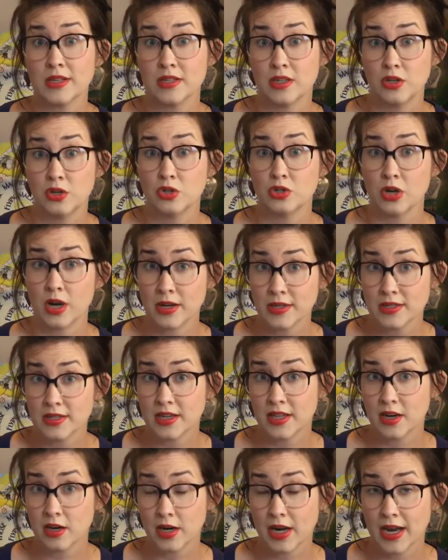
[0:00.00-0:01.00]
and neutrons to
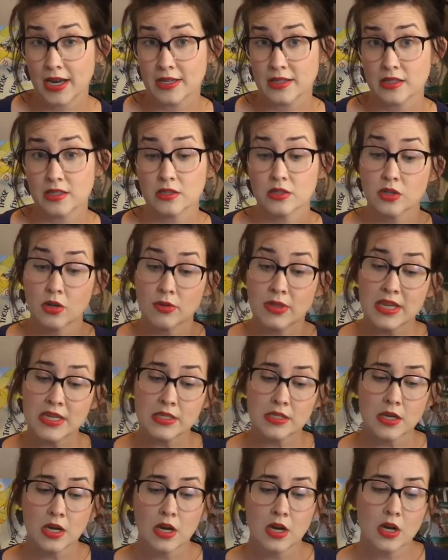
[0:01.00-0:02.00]
their kids.
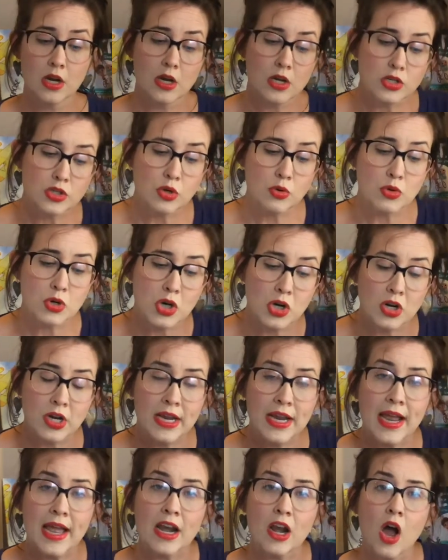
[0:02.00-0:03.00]
So
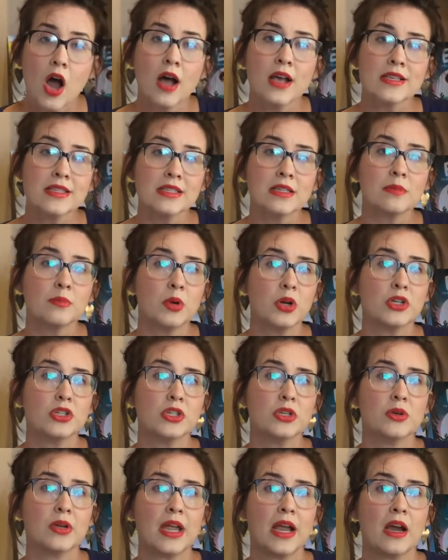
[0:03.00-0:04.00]
nerdy and awesome are
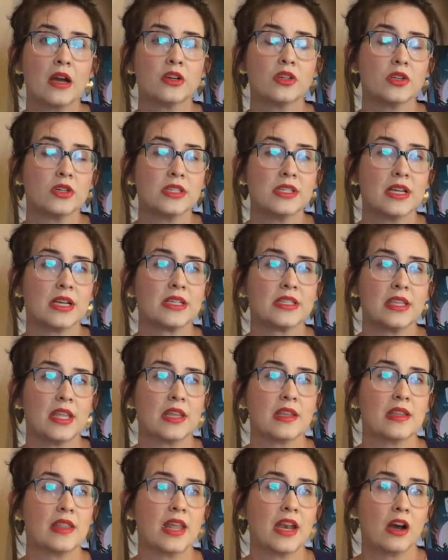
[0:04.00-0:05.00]
two characteristics
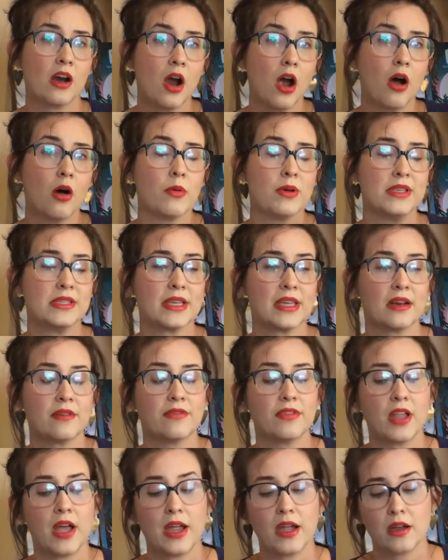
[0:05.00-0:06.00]
that are always going to
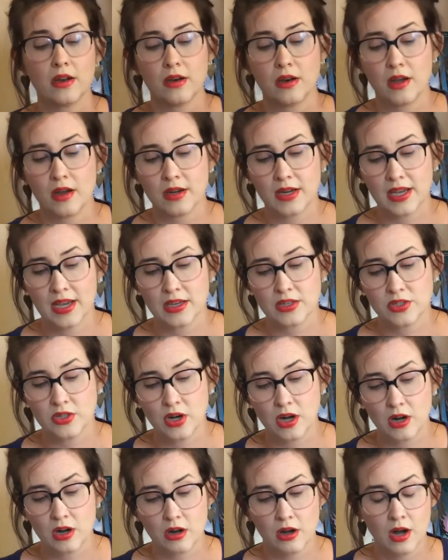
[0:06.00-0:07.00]
fly on
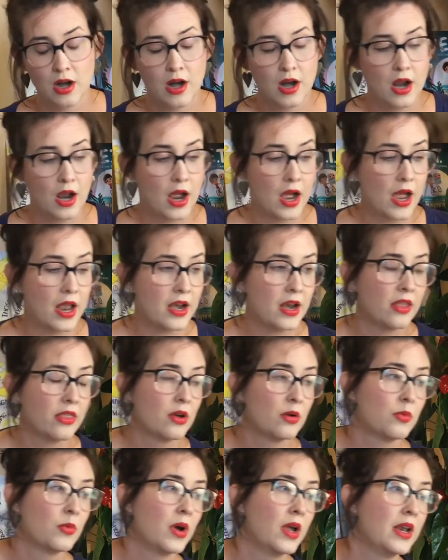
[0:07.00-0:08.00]
Kickstarter.
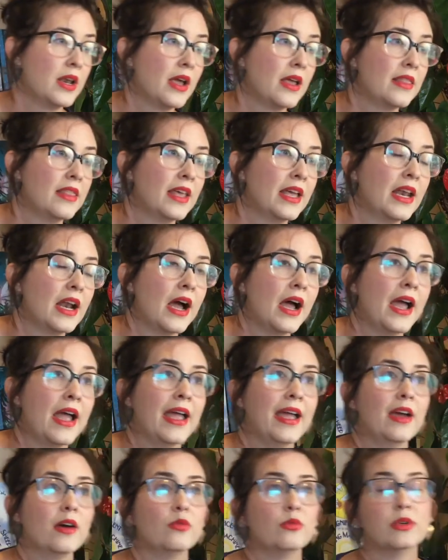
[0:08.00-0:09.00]
Another one that
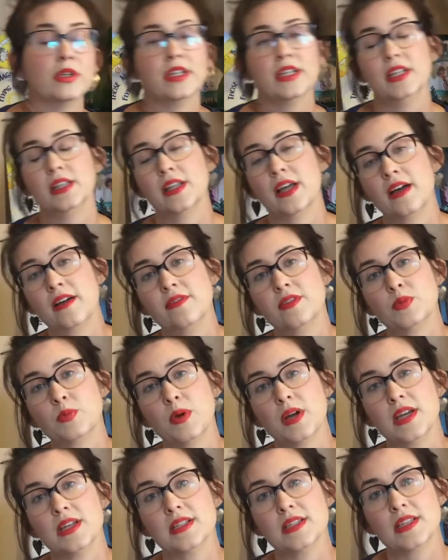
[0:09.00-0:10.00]
I really loved
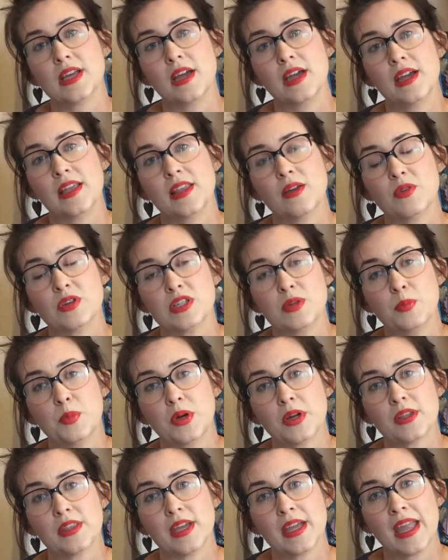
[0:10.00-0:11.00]
was there was a
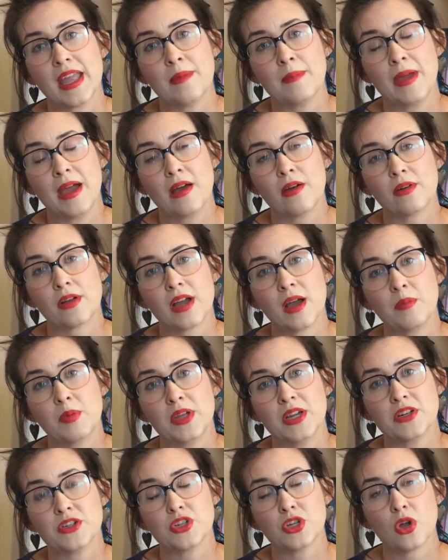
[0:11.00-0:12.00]
book that came out a couple
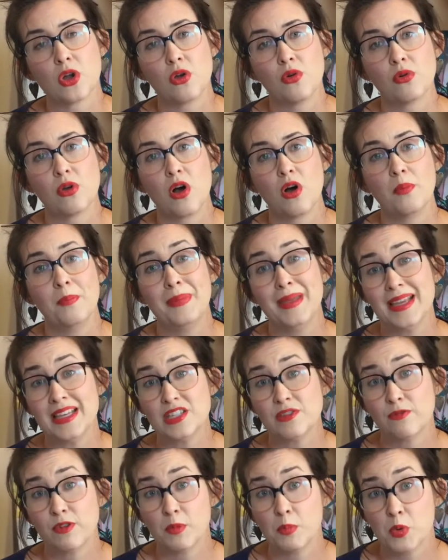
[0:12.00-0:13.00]
years ago called B is
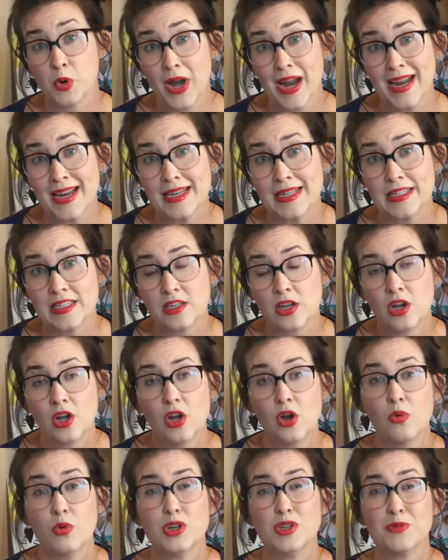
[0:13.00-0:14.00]
for Brains,
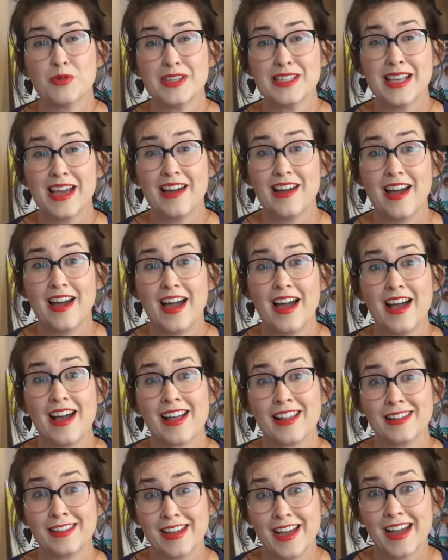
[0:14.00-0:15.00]
which was
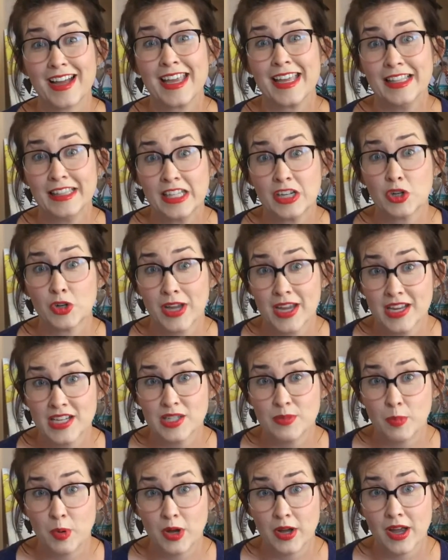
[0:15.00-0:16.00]
a little kid's
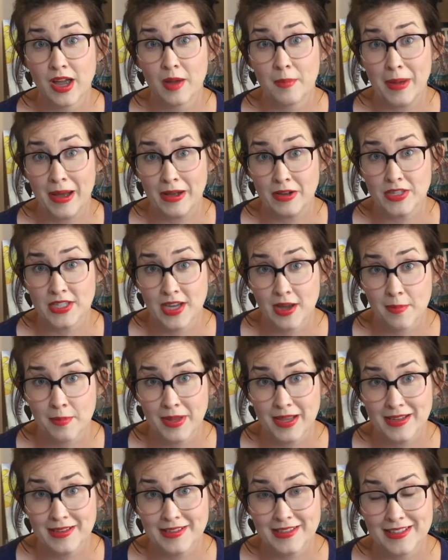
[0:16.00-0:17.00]
book about
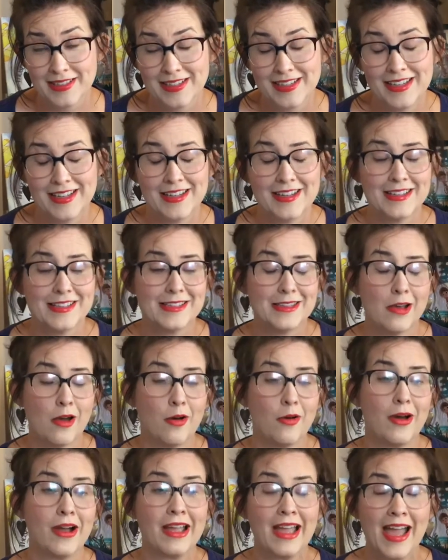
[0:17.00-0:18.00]
zombies. So
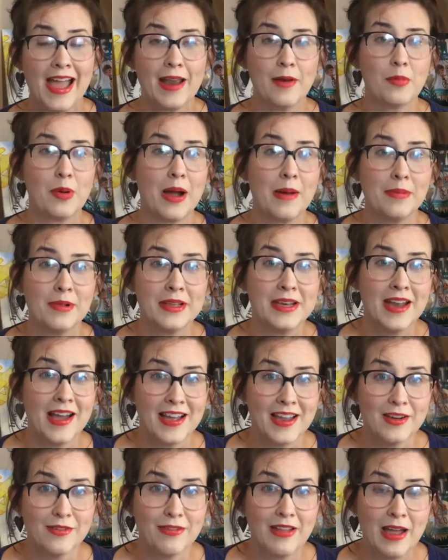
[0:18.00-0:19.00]
again, probably not
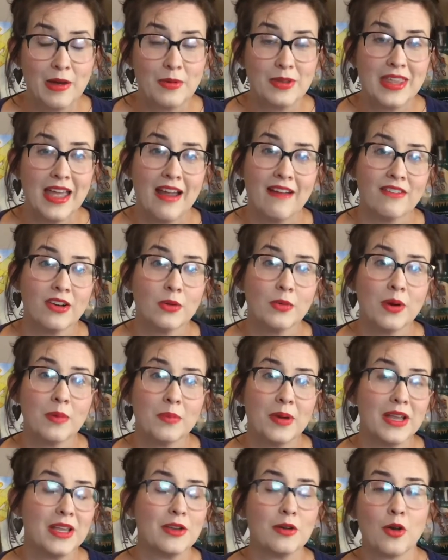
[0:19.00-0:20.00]
going to fly with everyone,
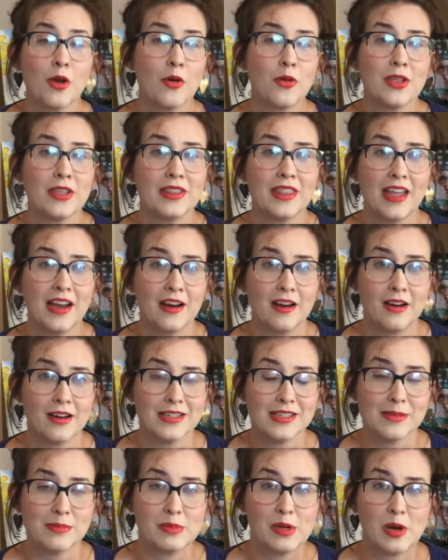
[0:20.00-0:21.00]
but you know that there are
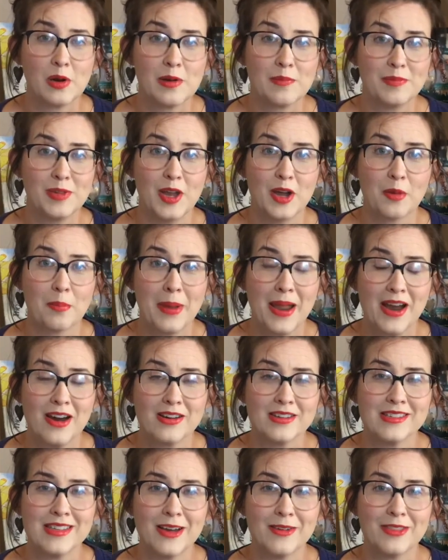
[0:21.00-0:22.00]
some young
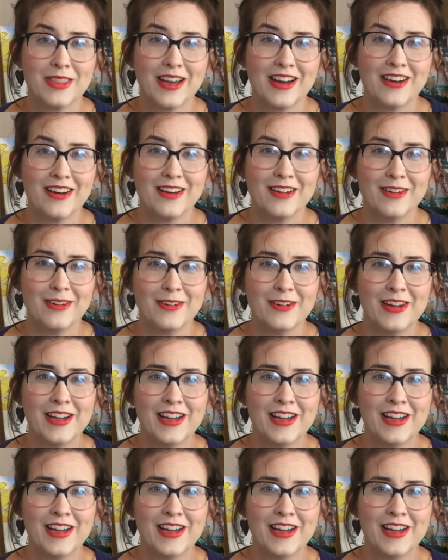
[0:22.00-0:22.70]
parents out there who